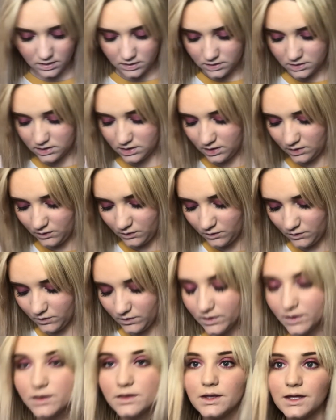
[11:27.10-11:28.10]

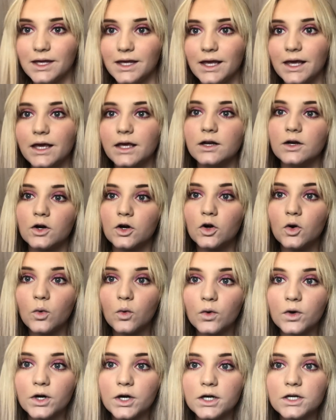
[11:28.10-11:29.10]
to the inner
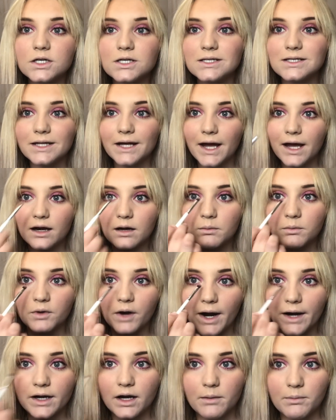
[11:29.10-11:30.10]
corner just to kind of
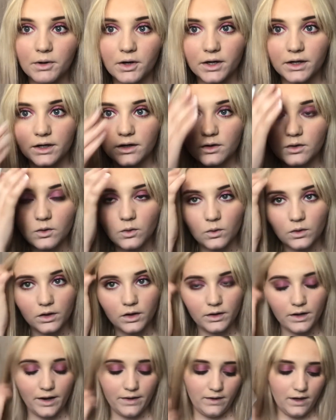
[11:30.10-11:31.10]
brighten up our inner
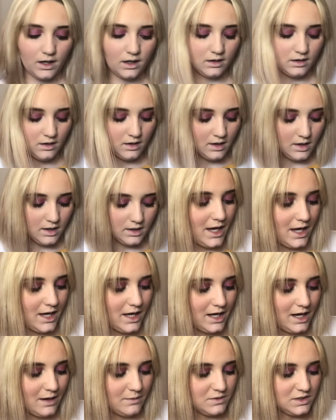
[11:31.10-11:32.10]
corner right there.
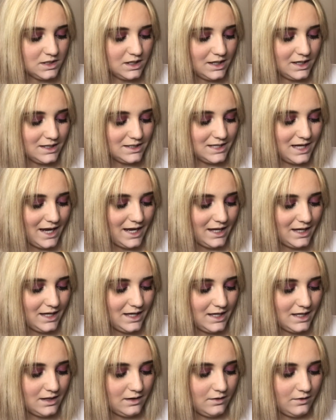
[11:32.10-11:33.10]
And I'm just going to take
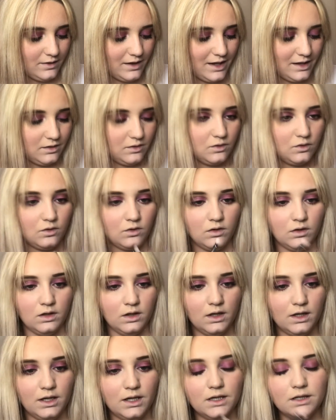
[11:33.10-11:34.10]
it on that little
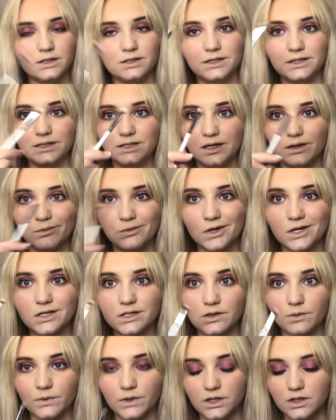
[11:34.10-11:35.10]
detail brush
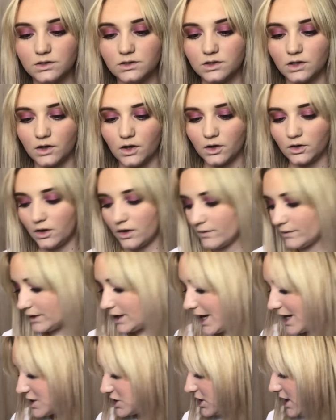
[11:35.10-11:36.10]
that we used on our lower
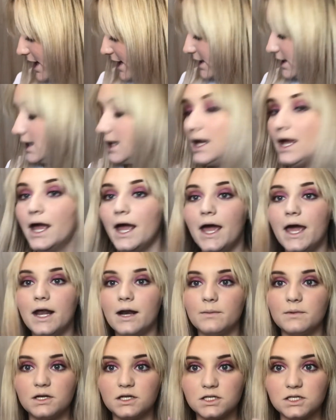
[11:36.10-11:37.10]
lash line, and
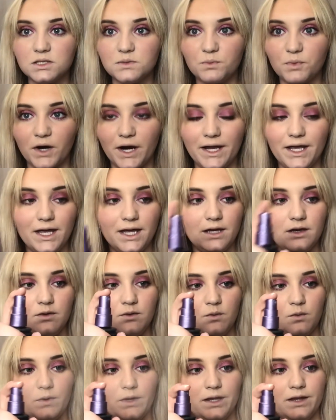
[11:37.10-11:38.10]
I'm going to spray it
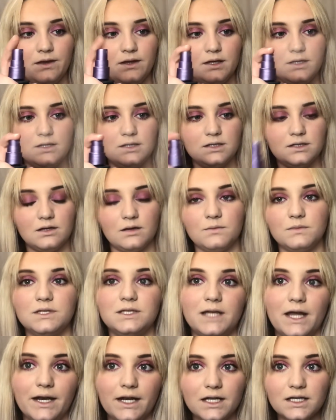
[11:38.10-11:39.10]
with some
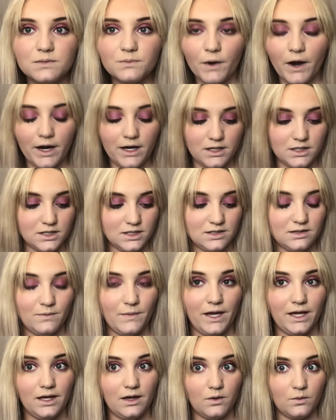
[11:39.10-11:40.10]
setting spray just to
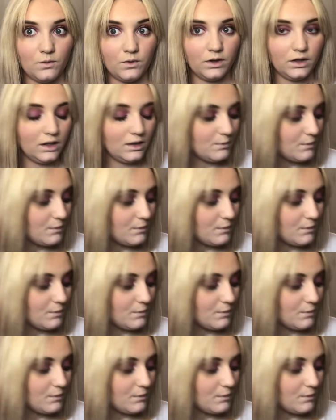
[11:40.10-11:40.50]
make it really